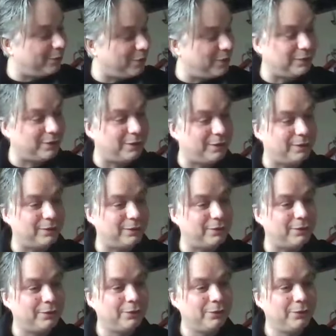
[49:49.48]
think that
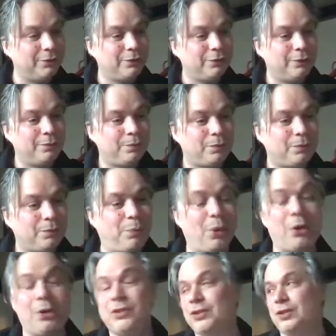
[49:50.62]

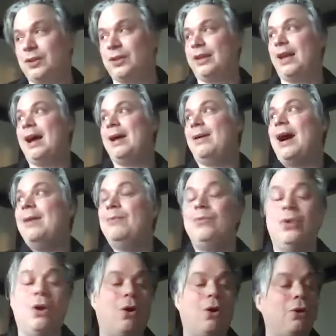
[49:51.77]
personally, I'm
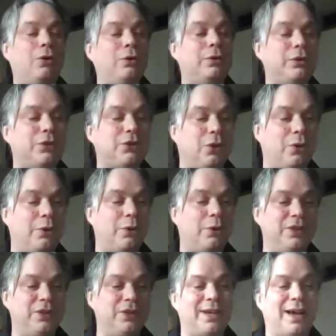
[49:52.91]
not sort of
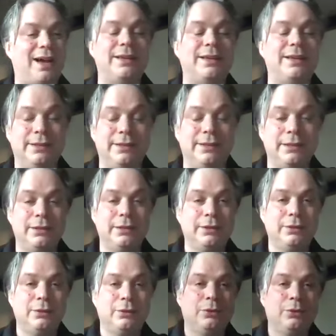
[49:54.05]
designed
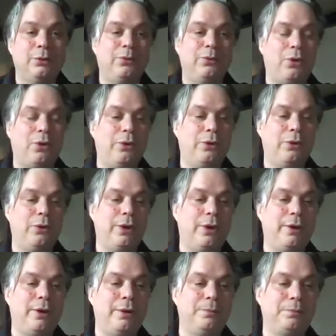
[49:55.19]
for
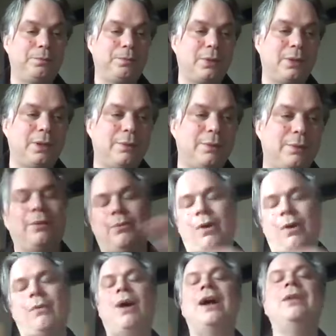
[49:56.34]

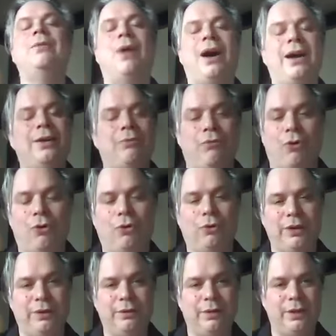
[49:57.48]
my
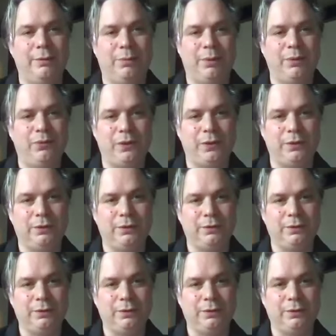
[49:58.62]
role in Biffy